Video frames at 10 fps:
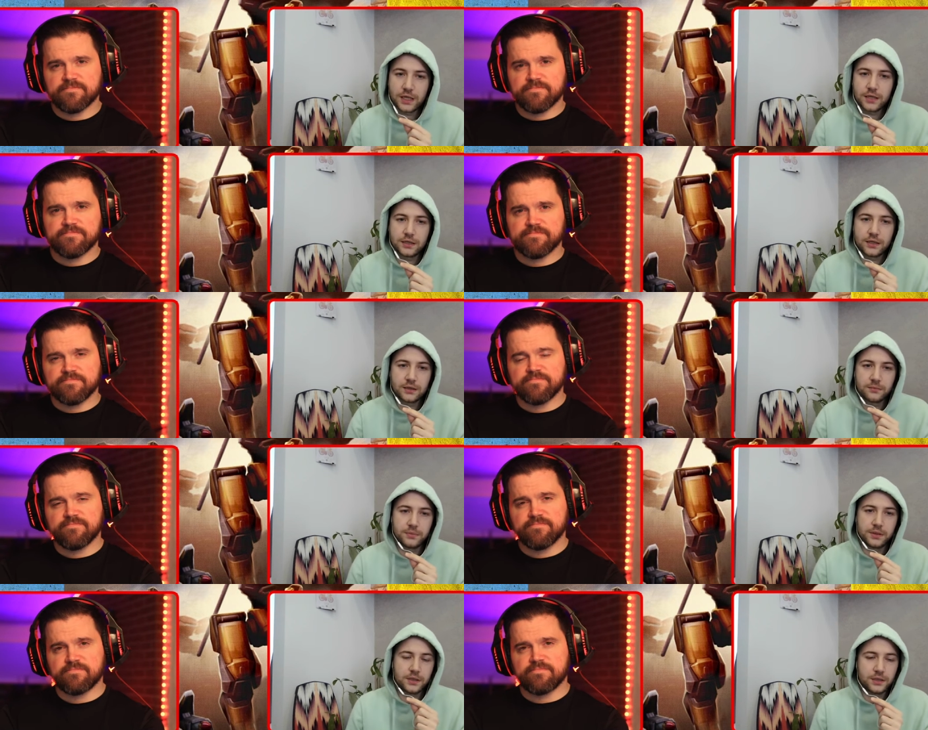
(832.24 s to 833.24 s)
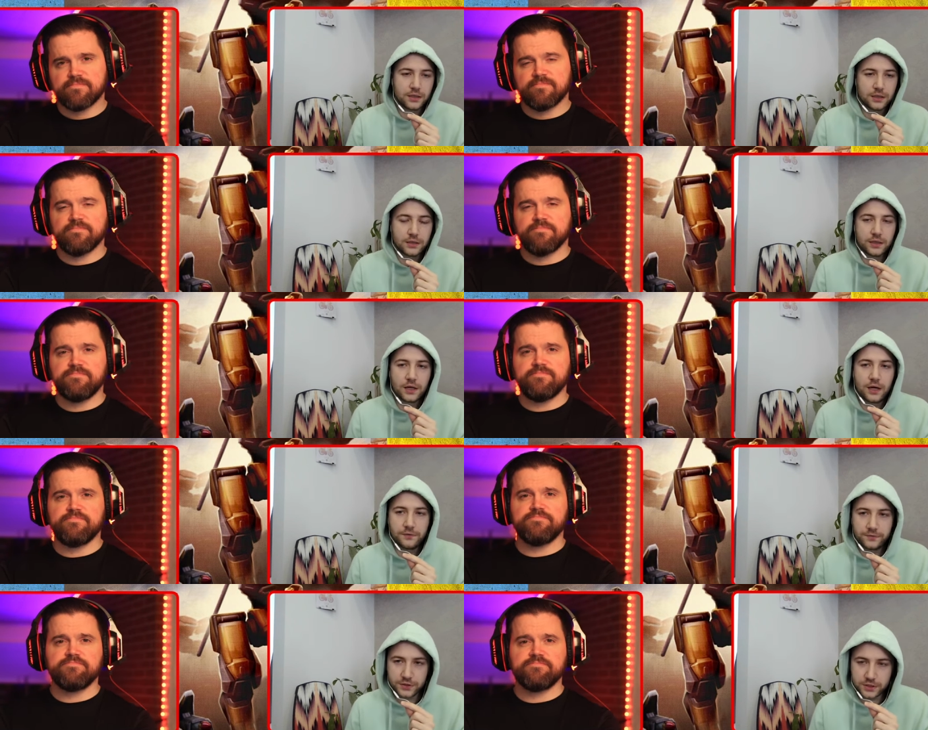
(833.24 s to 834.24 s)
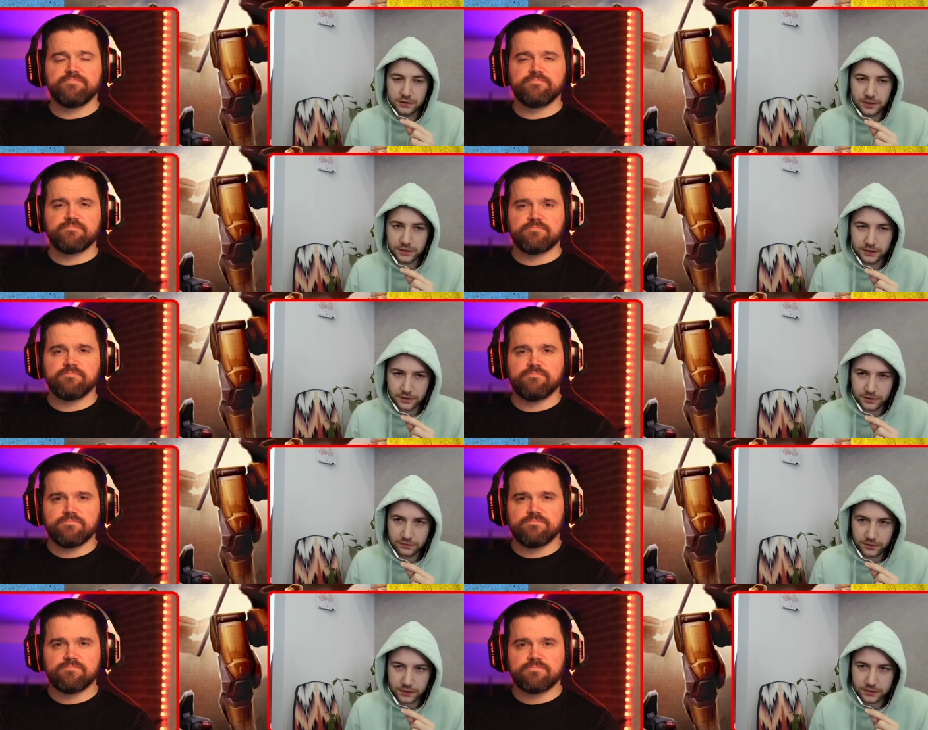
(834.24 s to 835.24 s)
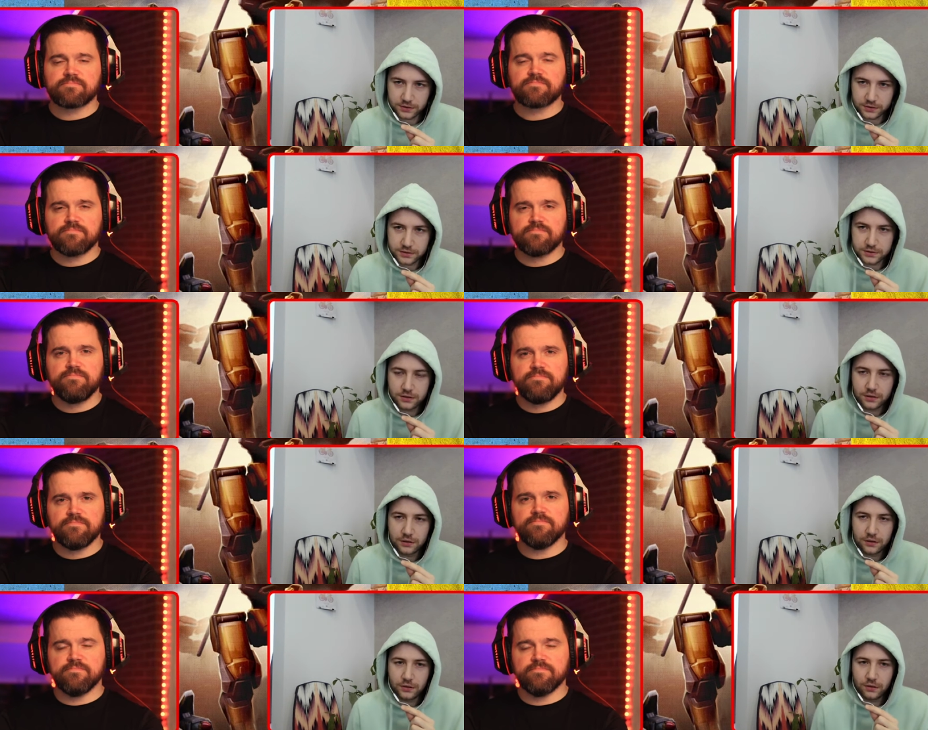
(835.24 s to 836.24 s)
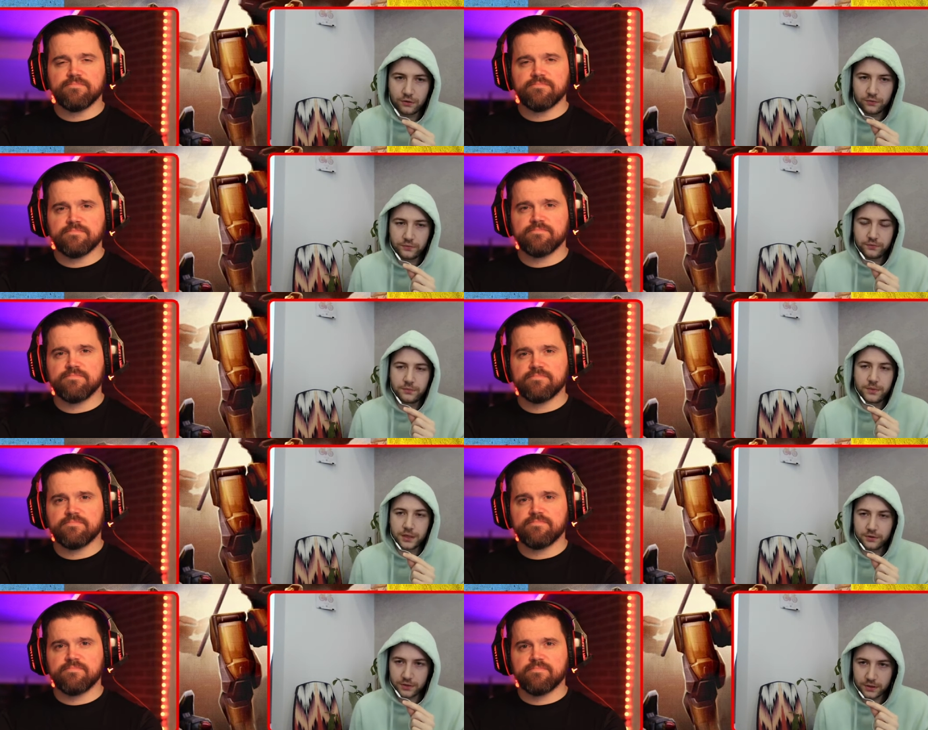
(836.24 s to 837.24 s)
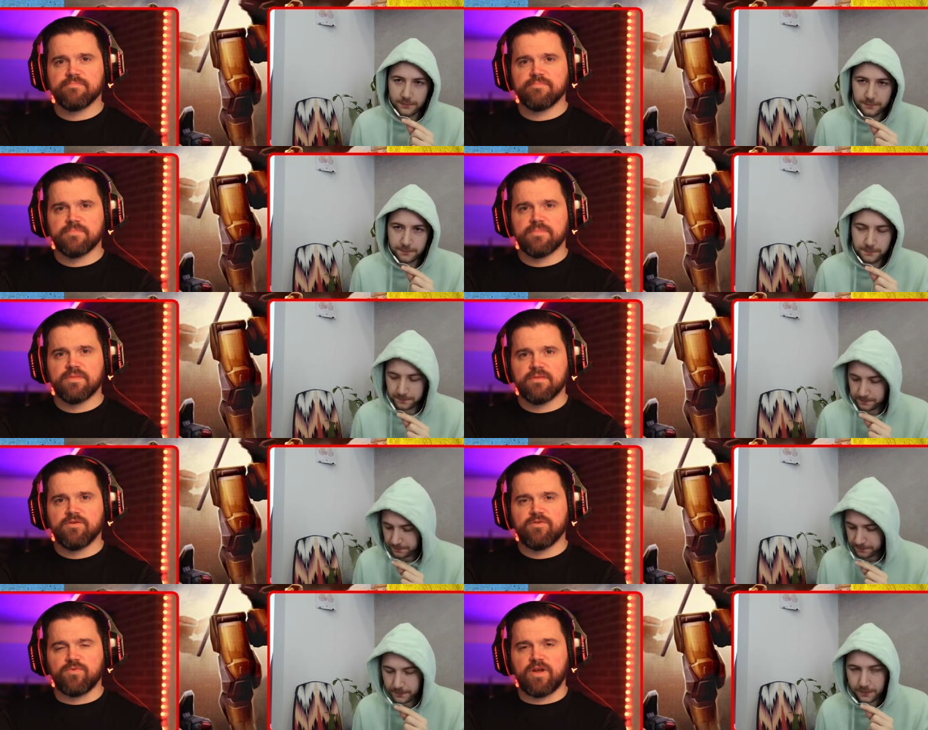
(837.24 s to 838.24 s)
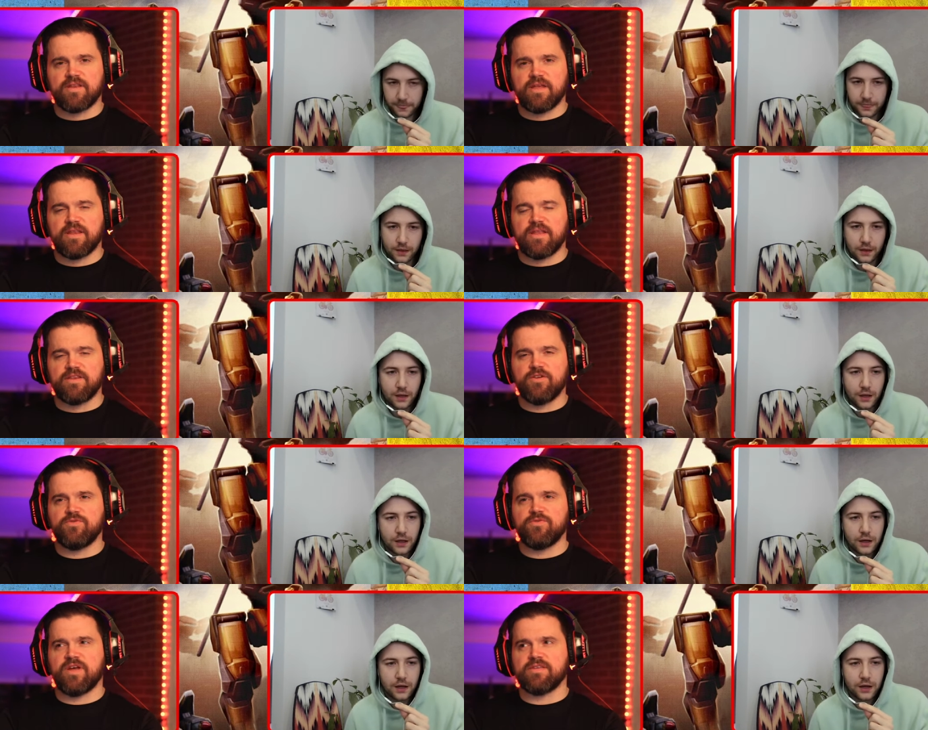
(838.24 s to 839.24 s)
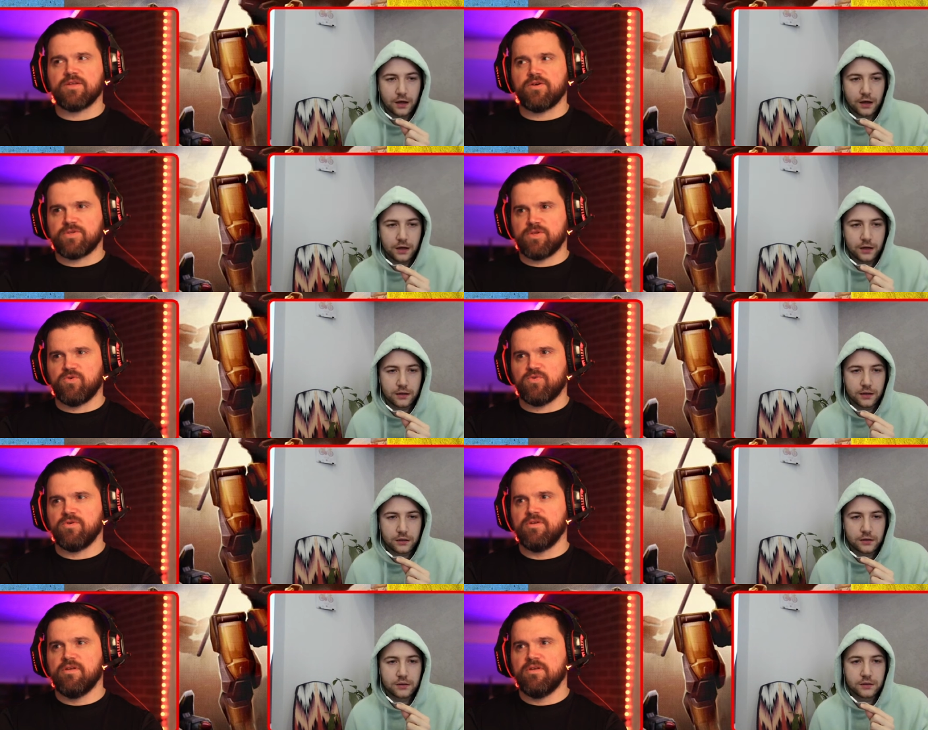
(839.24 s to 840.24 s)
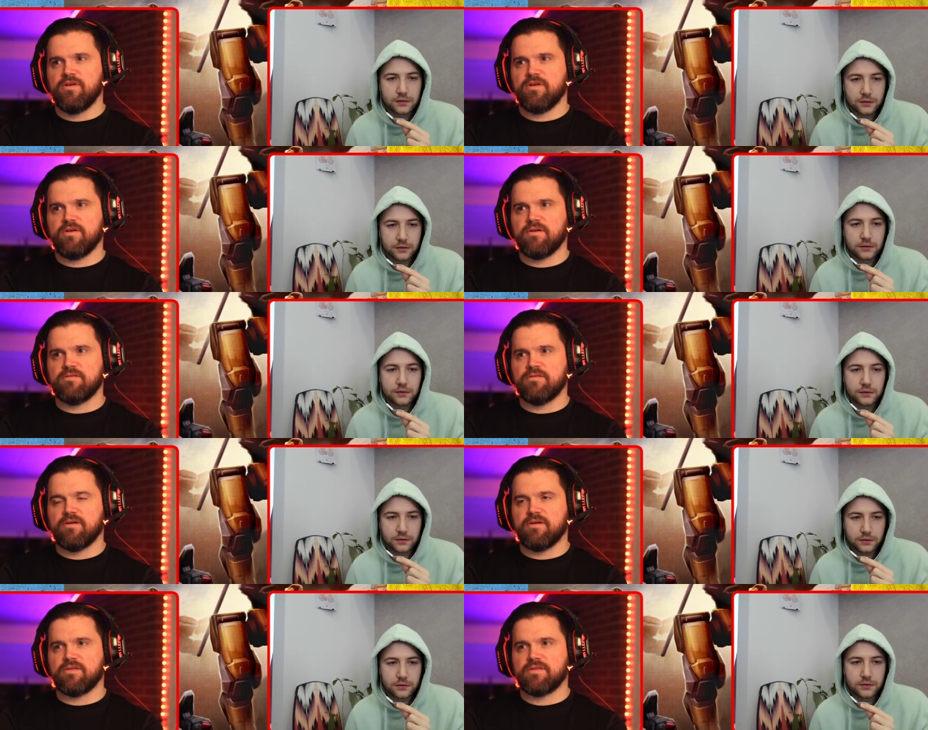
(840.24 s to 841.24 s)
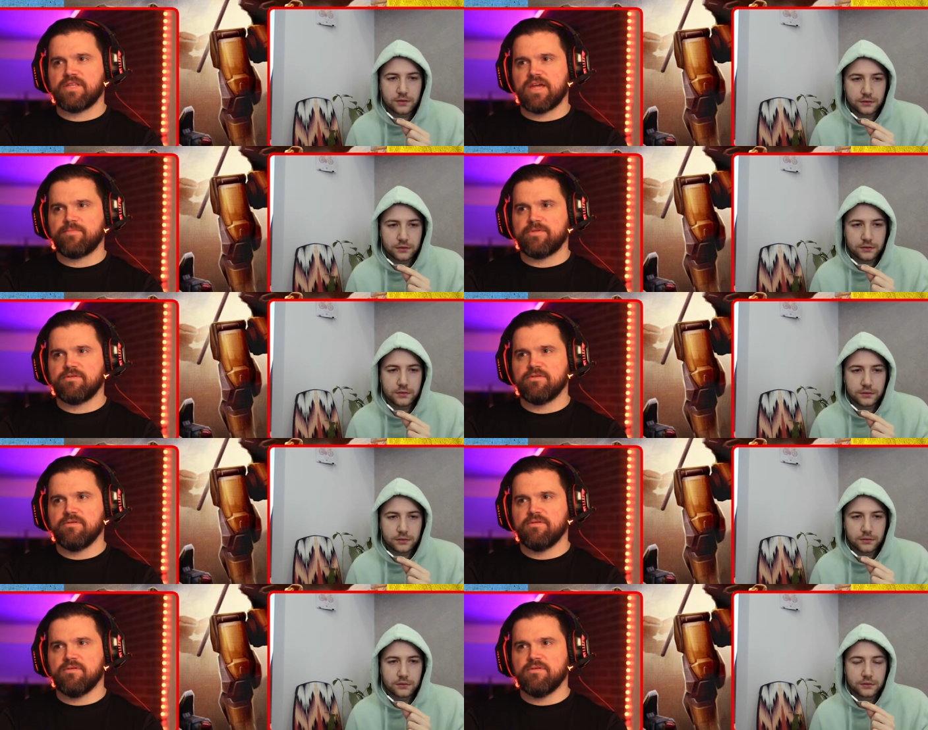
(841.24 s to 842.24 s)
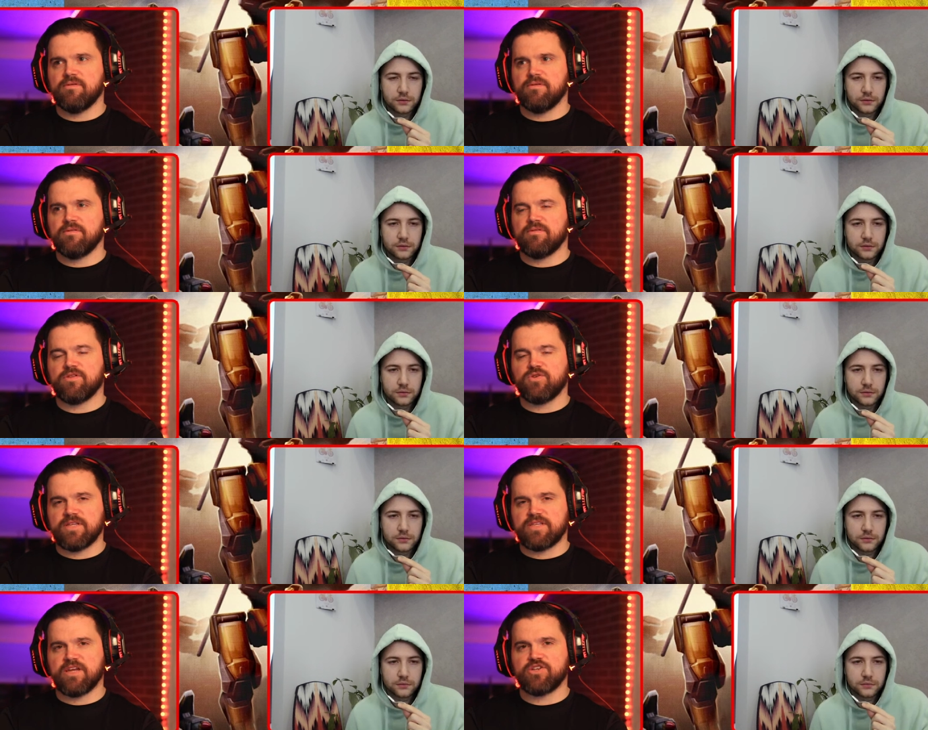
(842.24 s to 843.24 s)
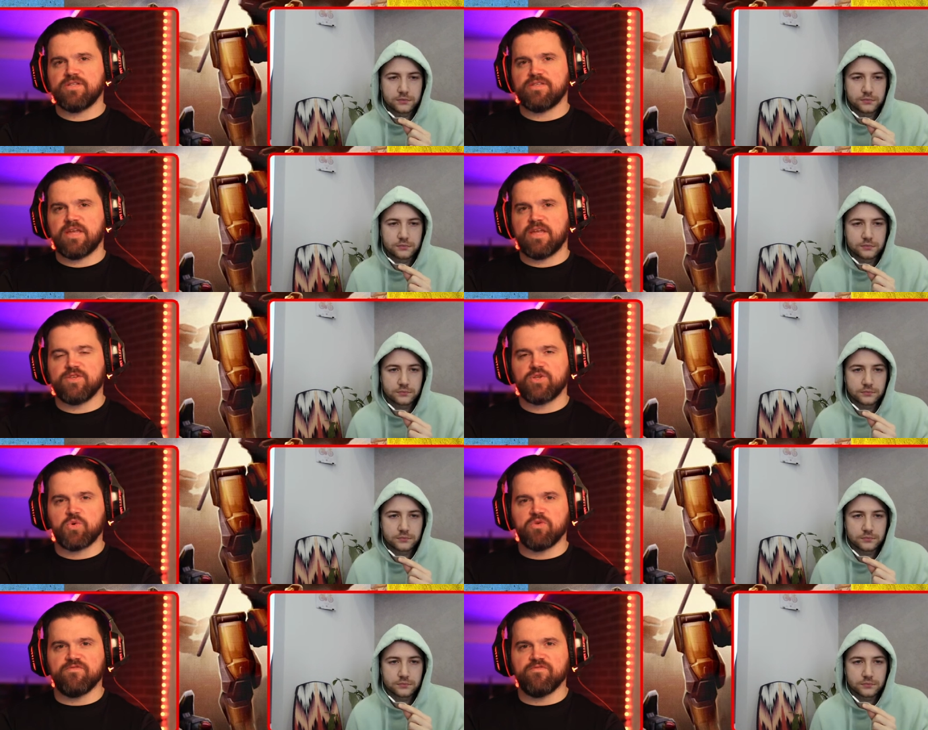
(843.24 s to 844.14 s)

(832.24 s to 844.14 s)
Speaker 1: be official content creators of Mech Arena.
Speaker 2: Right, and I know you guys also uh, uh, stopped the transactions and the store